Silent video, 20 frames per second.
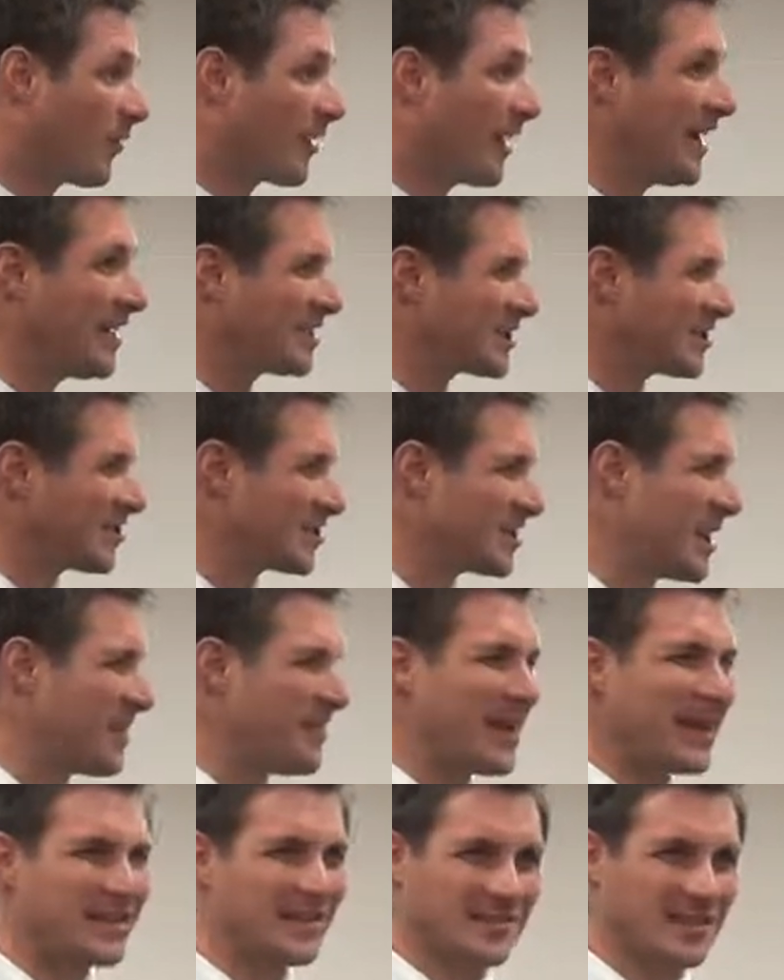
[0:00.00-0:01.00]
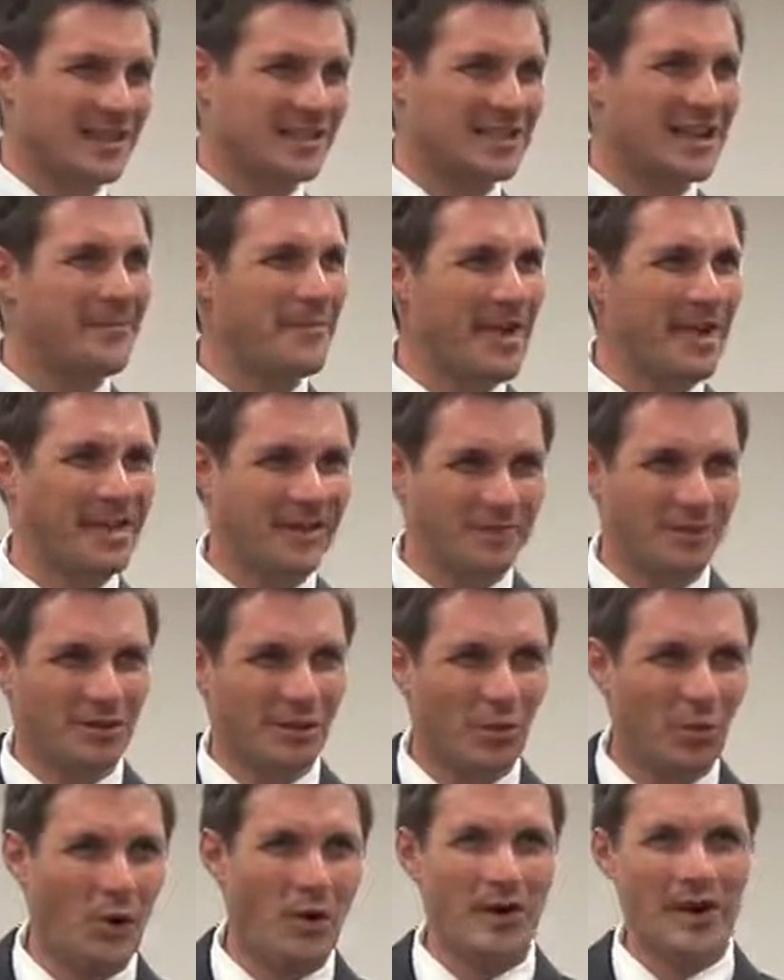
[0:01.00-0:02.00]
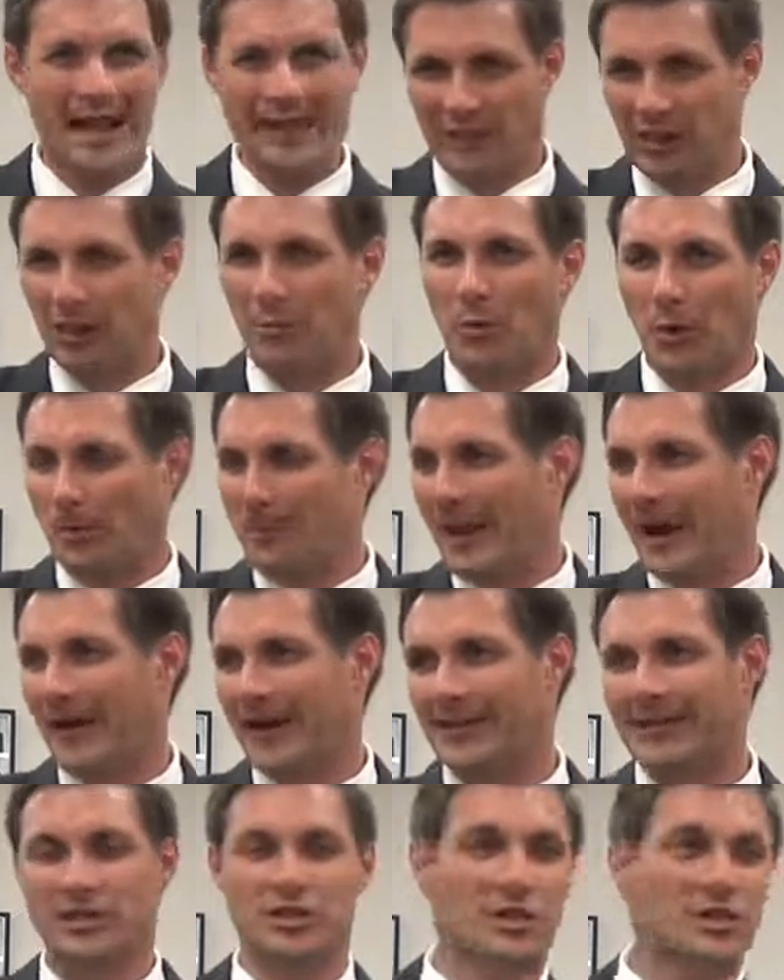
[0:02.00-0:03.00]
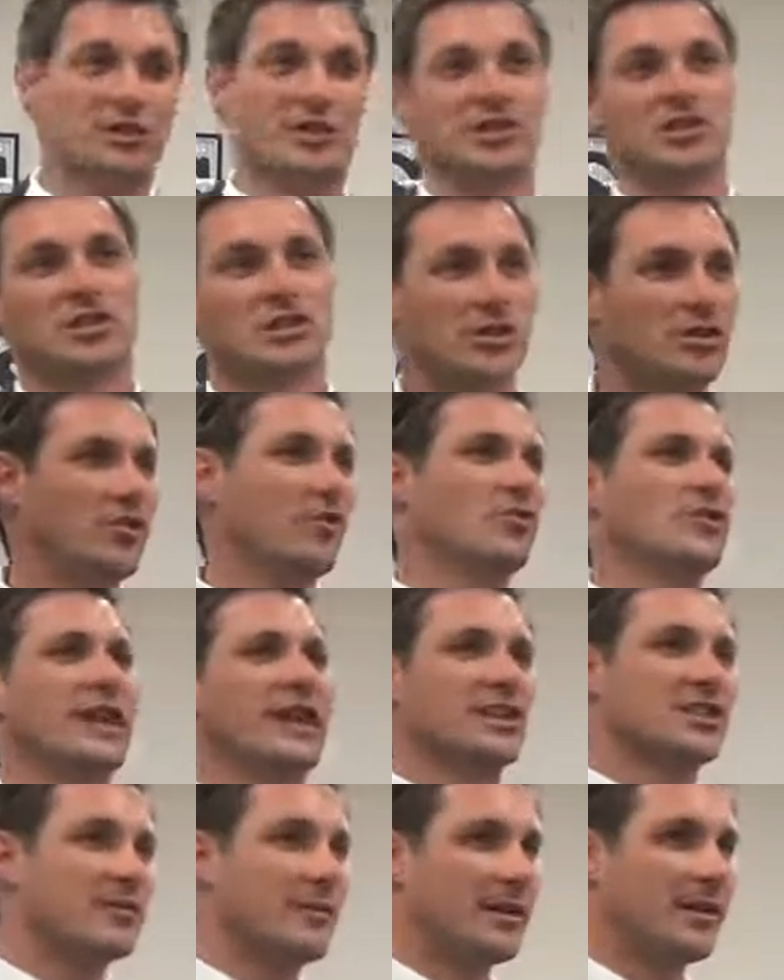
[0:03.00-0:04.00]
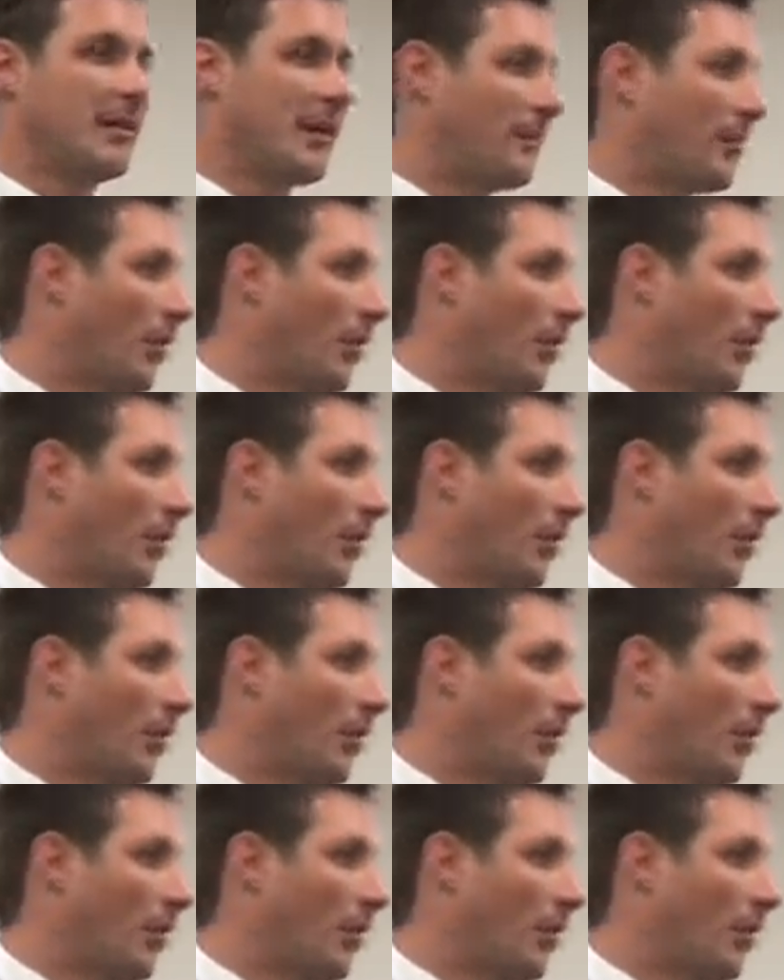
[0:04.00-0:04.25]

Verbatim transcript: Okay, so does that make, does that make a, the word have a little more bearing than just this is the New Testament in my